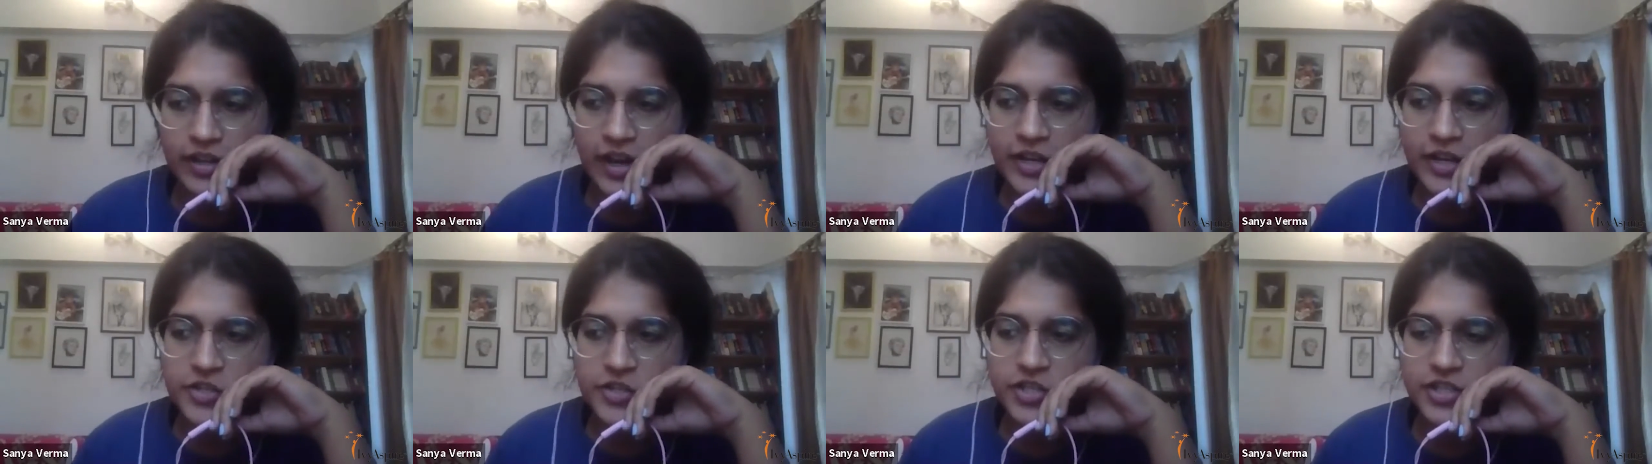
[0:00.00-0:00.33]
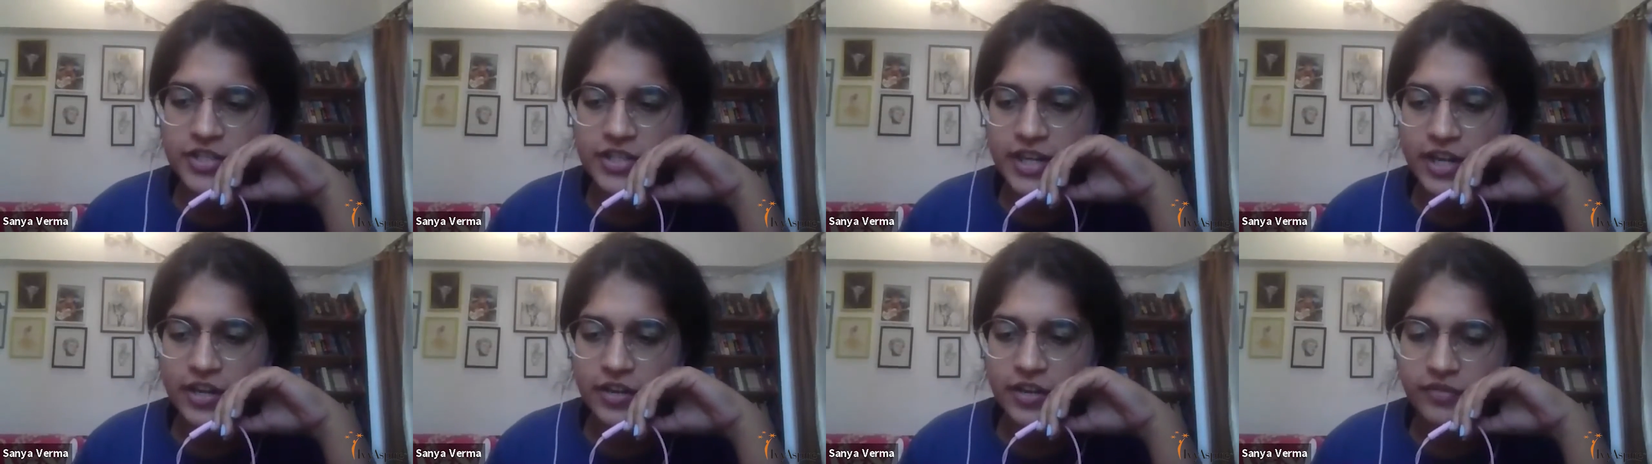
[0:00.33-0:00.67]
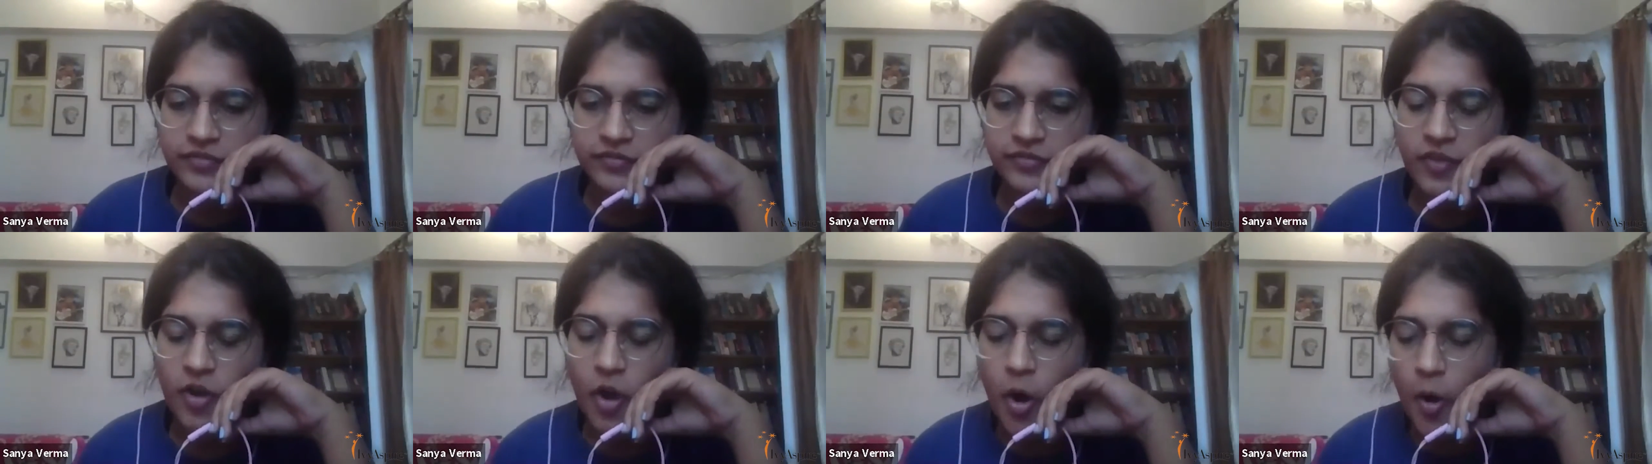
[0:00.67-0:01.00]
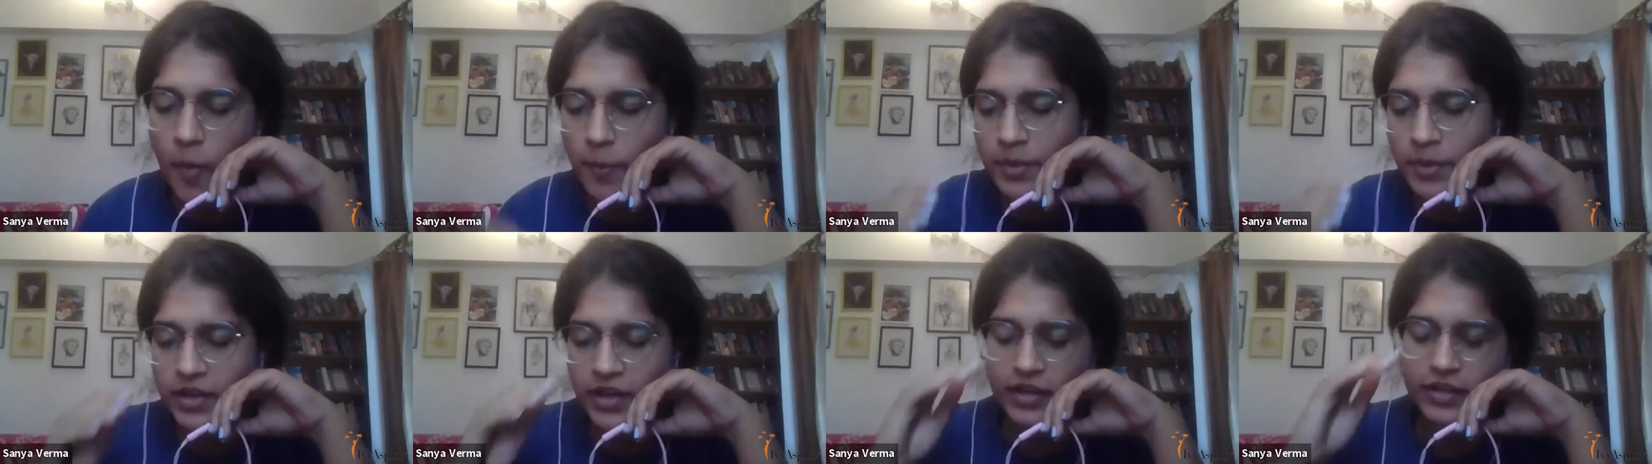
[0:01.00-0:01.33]
I just kind of
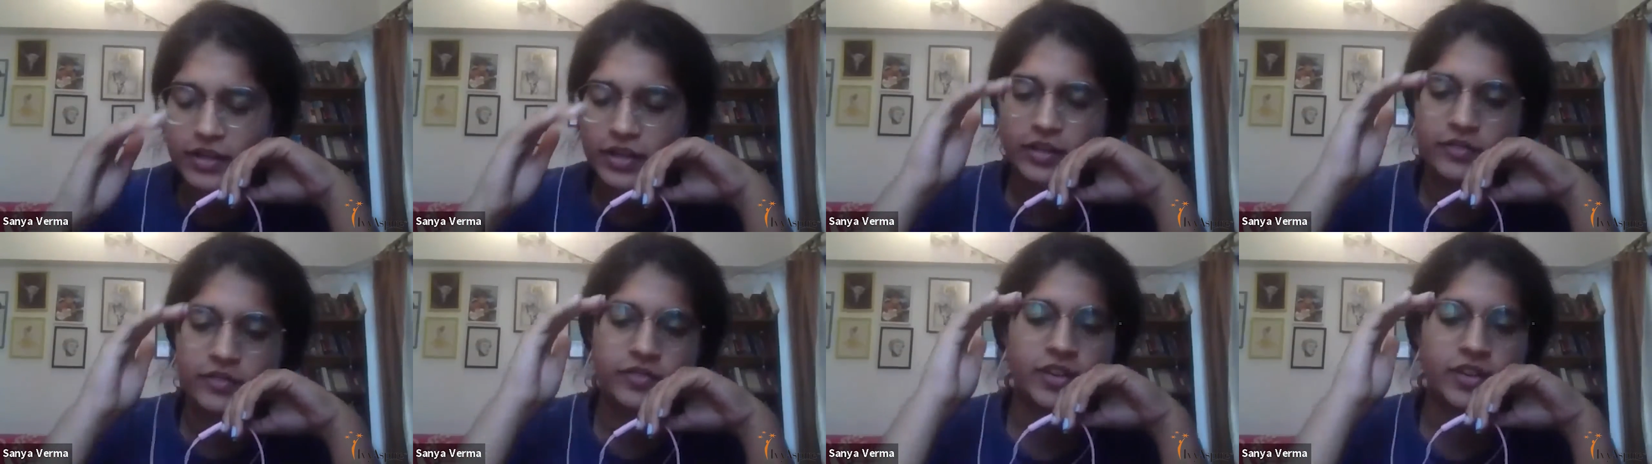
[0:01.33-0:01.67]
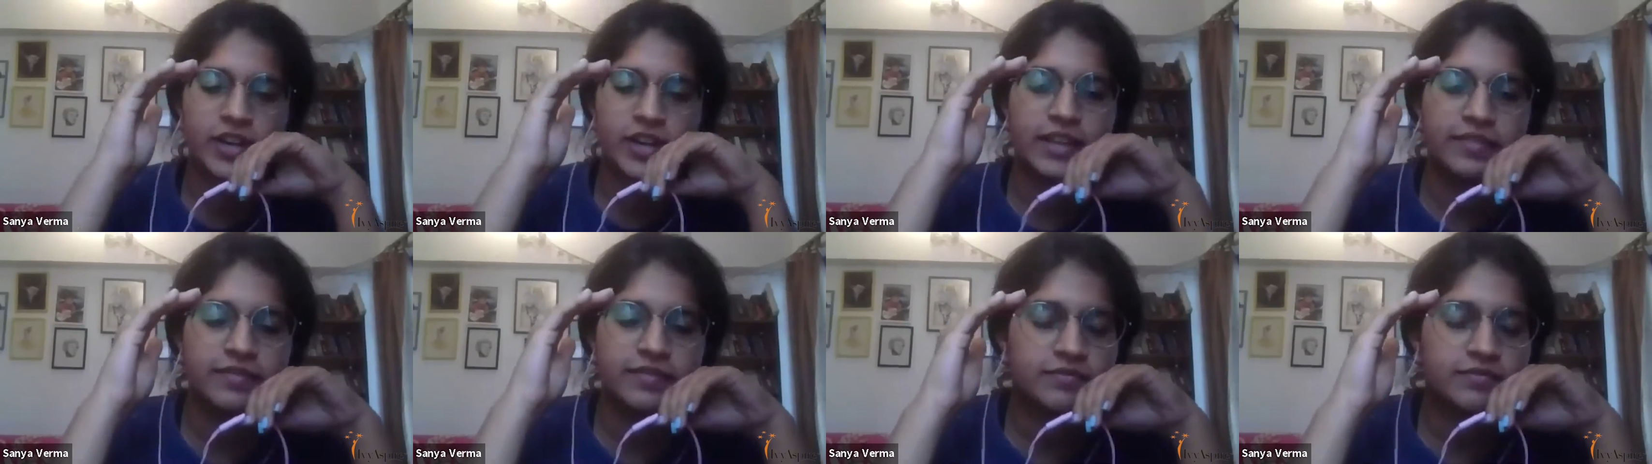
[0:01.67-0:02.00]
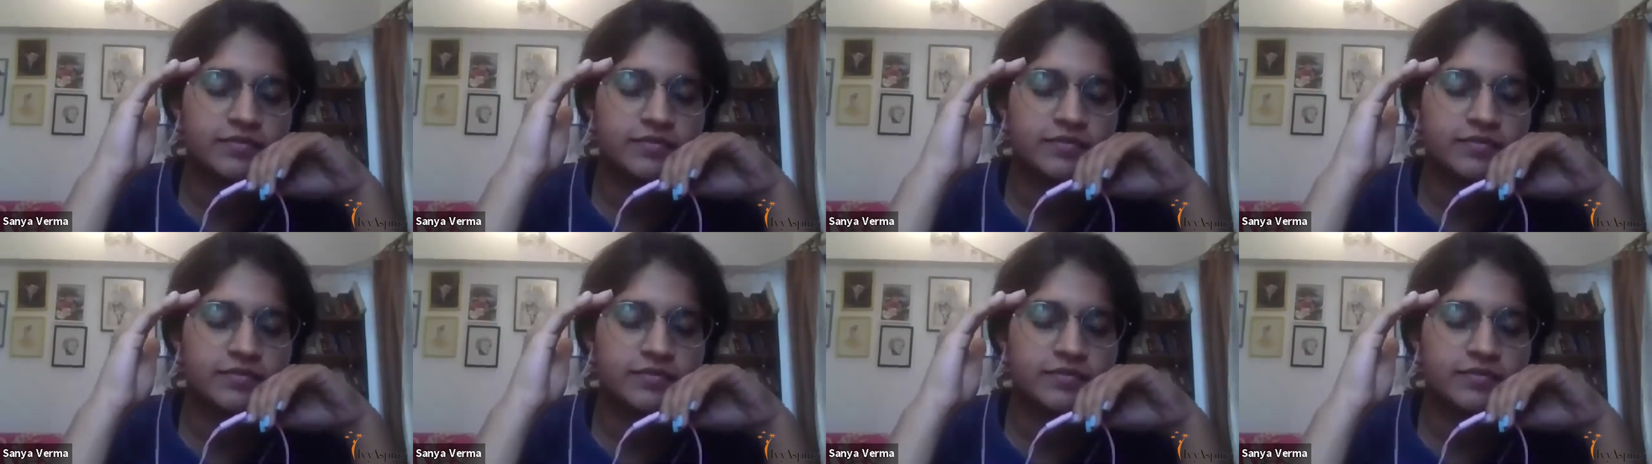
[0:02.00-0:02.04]
operated for like